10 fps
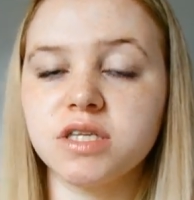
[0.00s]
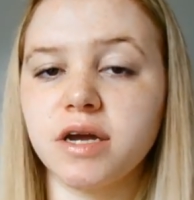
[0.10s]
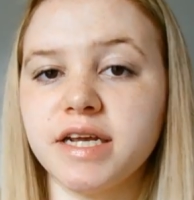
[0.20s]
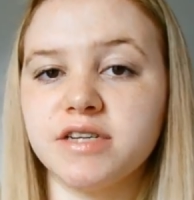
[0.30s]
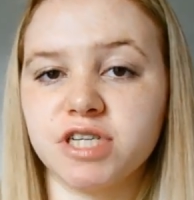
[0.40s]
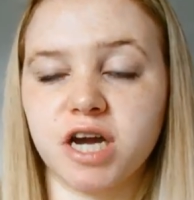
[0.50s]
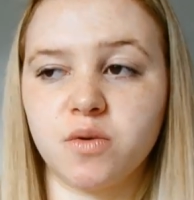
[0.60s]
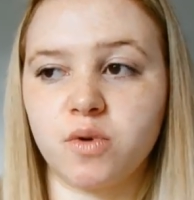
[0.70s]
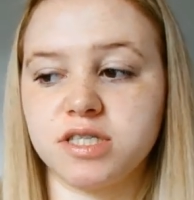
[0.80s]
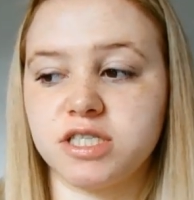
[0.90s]
So I need to
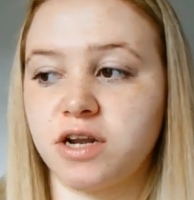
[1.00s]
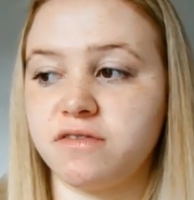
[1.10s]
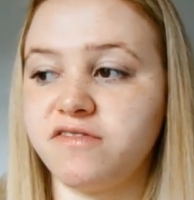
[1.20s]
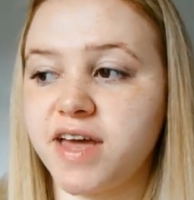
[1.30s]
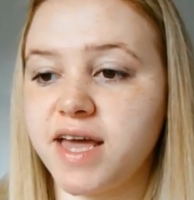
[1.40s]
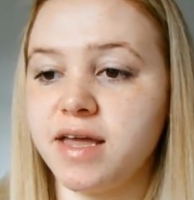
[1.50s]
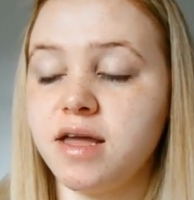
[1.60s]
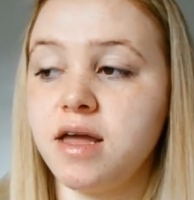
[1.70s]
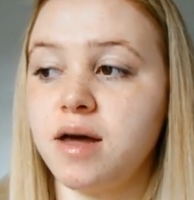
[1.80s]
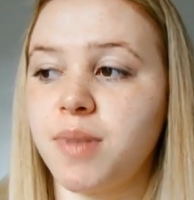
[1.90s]
return the ones that don't fit.
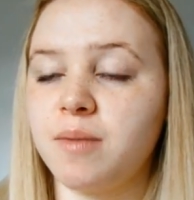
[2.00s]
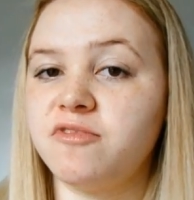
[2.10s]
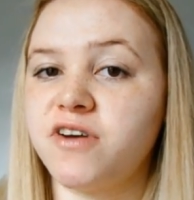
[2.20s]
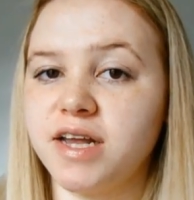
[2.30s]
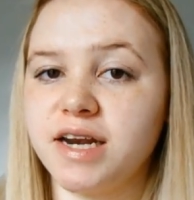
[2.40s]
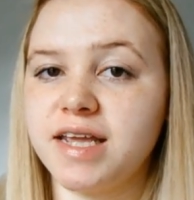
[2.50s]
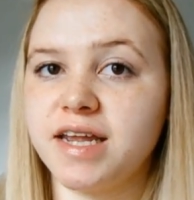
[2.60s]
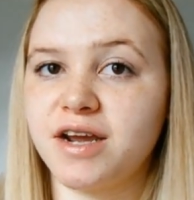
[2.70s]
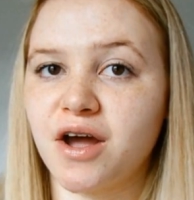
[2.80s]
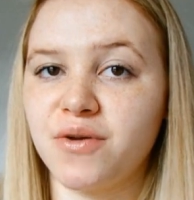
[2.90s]
But I'm finally
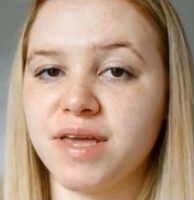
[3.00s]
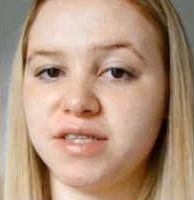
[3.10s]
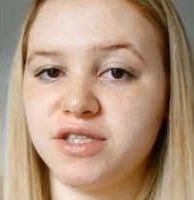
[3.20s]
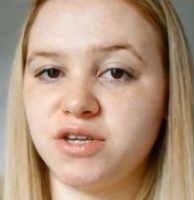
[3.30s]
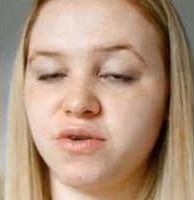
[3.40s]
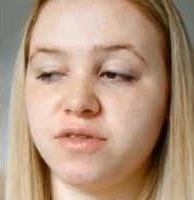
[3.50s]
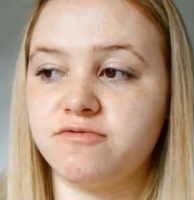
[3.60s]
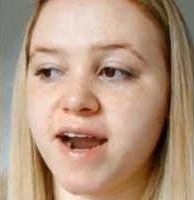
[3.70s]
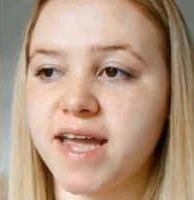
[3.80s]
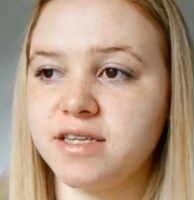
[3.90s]
gonna go into the
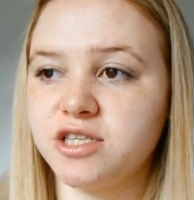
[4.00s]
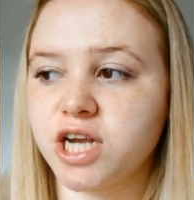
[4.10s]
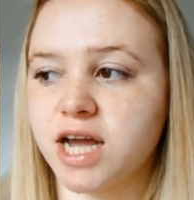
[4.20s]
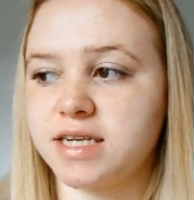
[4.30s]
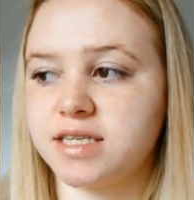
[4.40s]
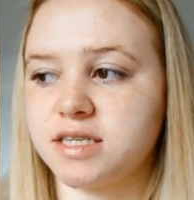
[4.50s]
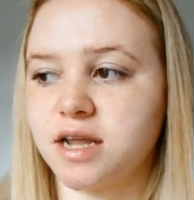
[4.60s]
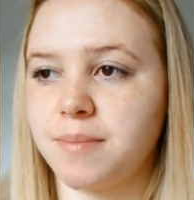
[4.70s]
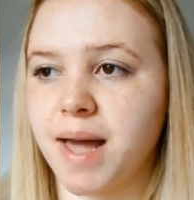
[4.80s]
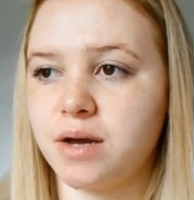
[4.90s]
Range and
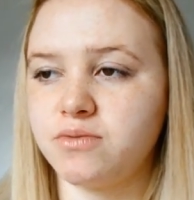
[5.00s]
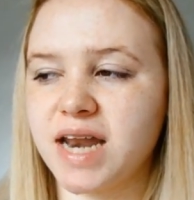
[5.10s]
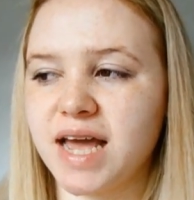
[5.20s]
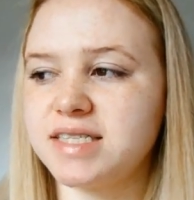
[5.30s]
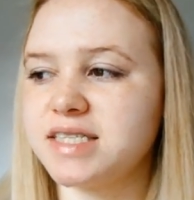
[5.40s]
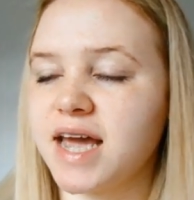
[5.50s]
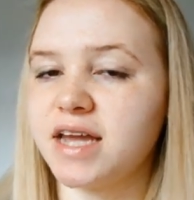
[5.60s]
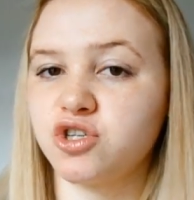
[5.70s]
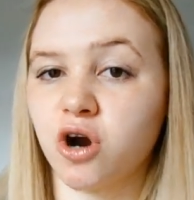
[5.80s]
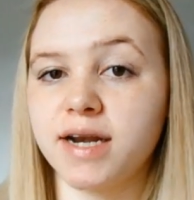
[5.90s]
Poundland
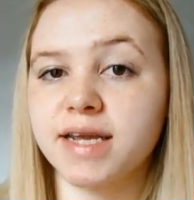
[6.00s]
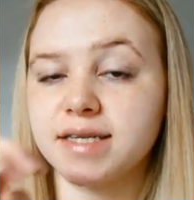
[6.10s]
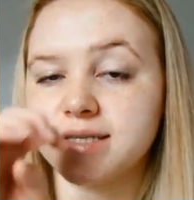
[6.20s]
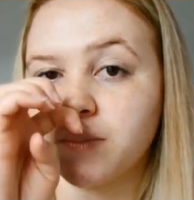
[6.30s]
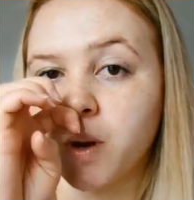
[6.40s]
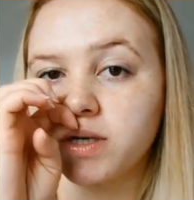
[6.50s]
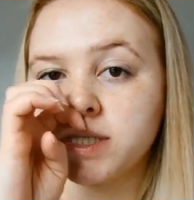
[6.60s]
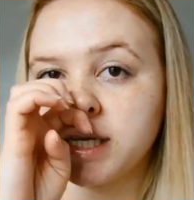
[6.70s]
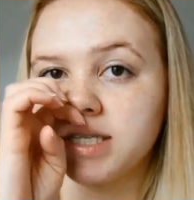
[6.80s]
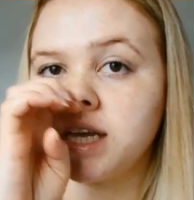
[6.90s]
today and try and get some
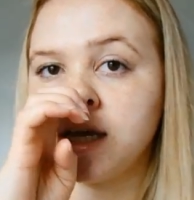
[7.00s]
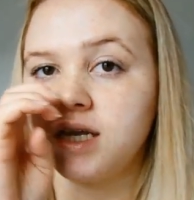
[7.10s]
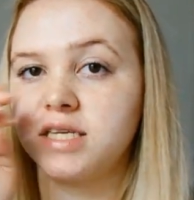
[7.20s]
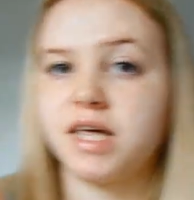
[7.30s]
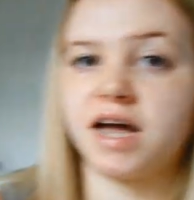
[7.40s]
boxes so